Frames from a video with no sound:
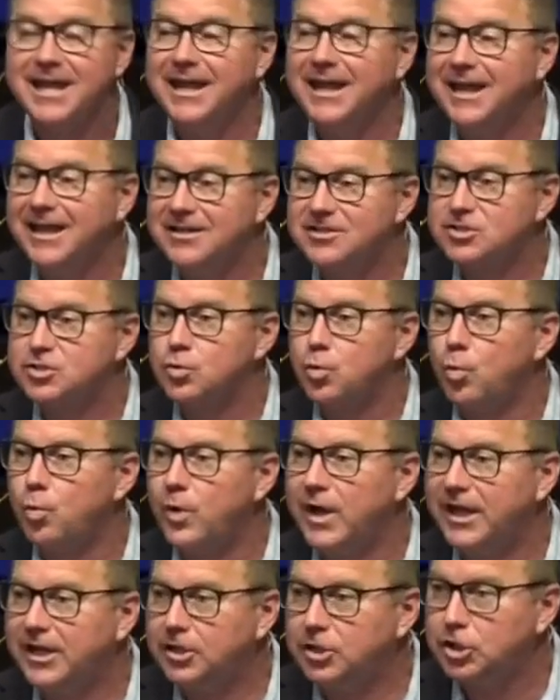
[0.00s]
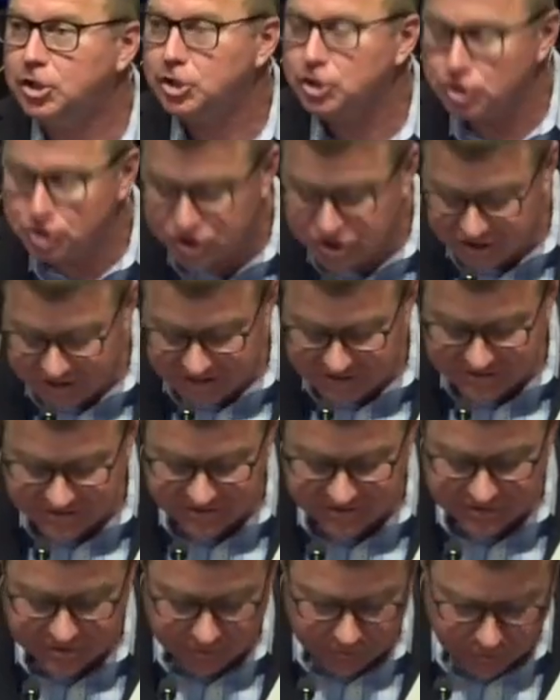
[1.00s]
It's when
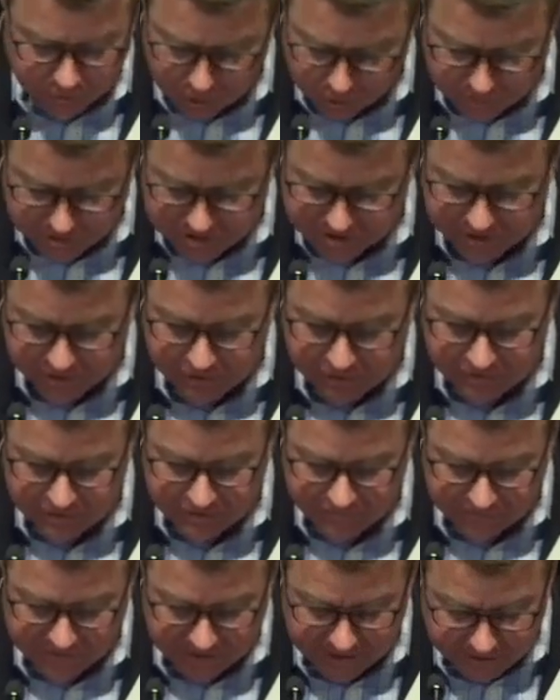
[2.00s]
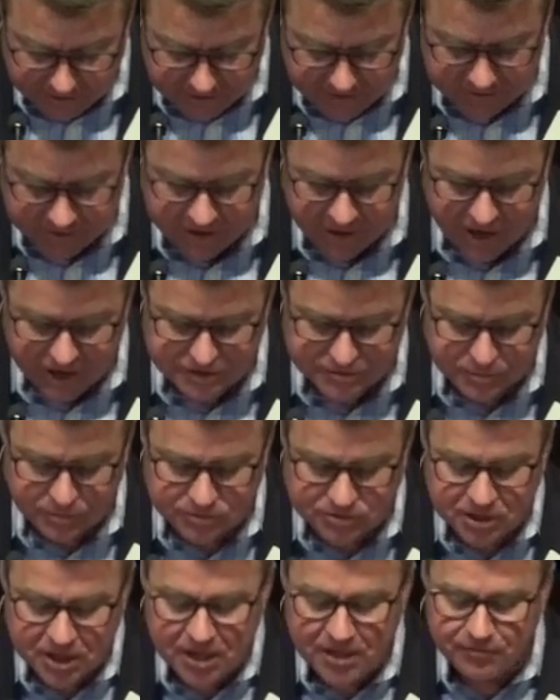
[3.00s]
Jesus, notice here at the end of the
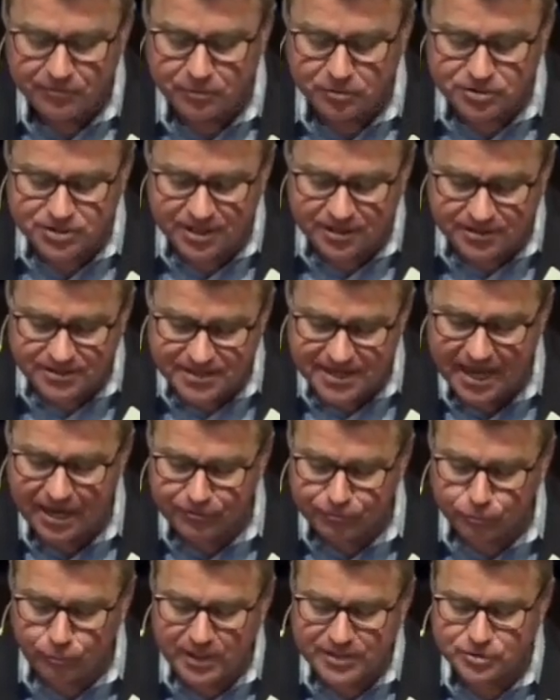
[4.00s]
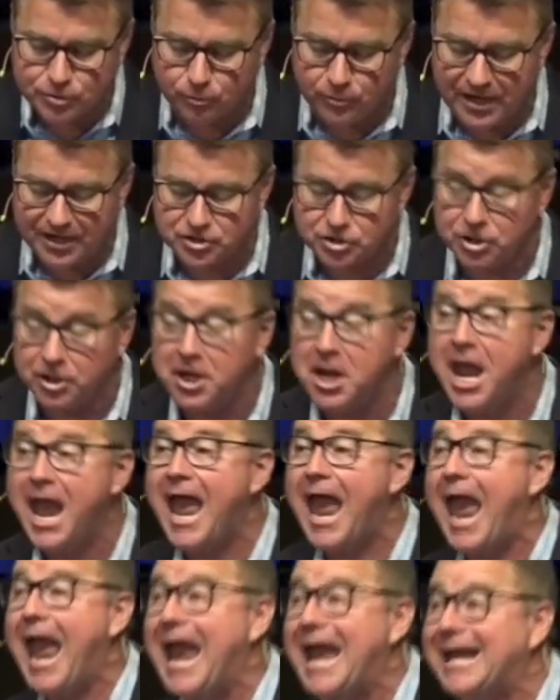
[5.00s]
Gospels, there's the death, resurrection,
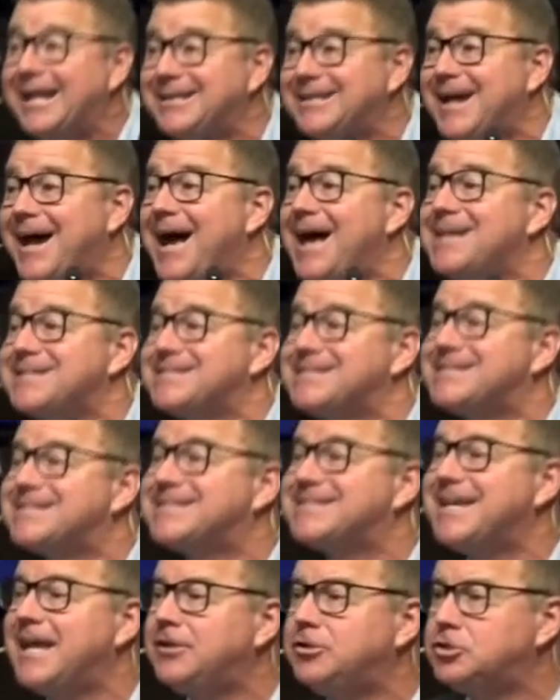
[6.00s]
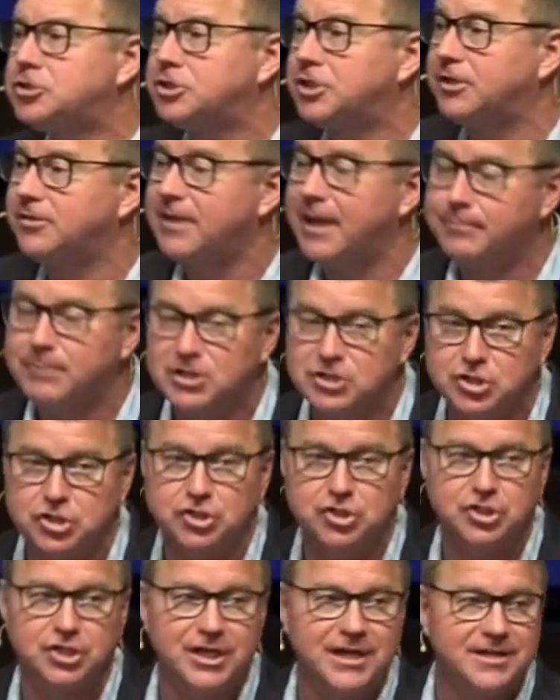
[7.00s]
and ascension. That means
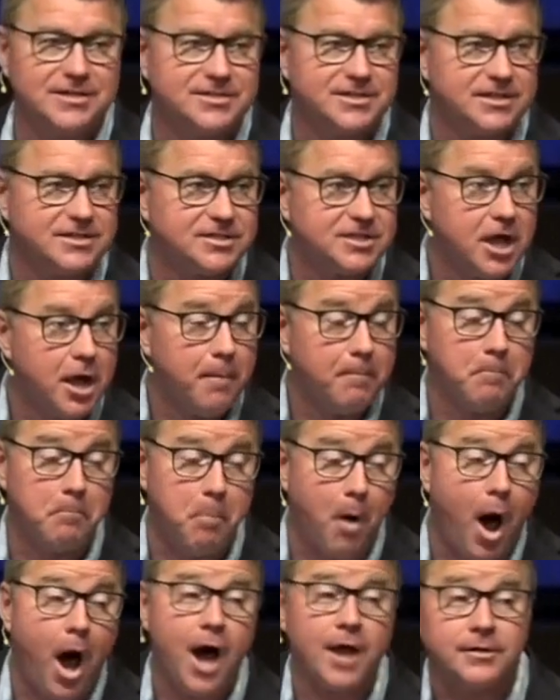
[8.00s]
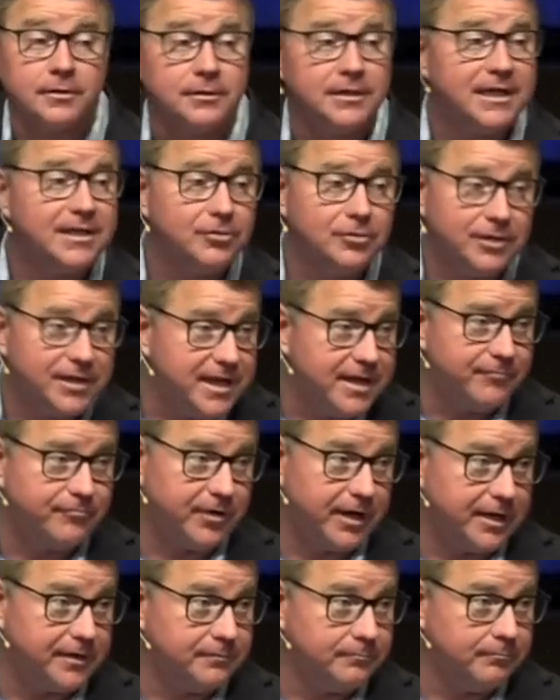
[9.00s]
Jesus bodily
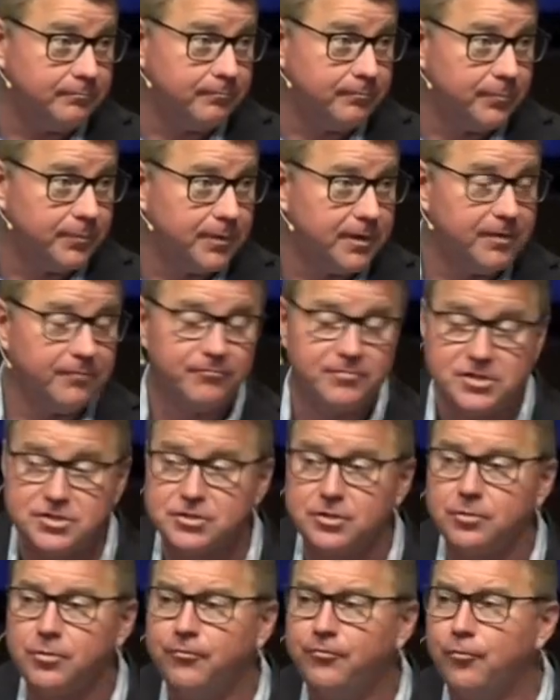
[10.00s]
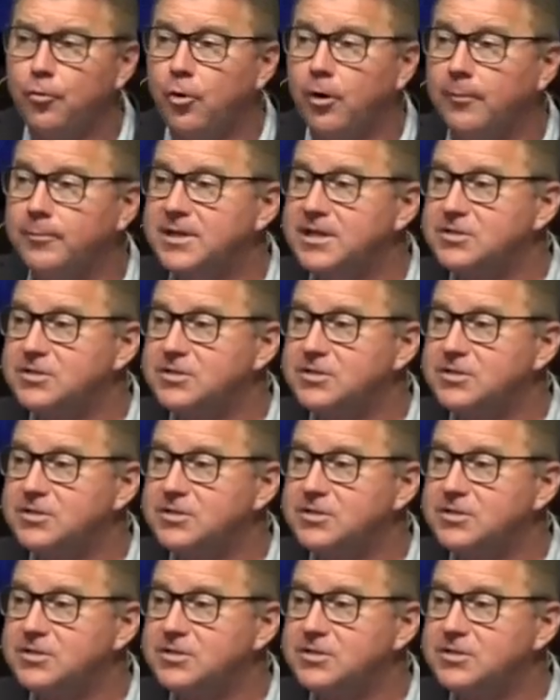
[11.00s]
leaving in physical form.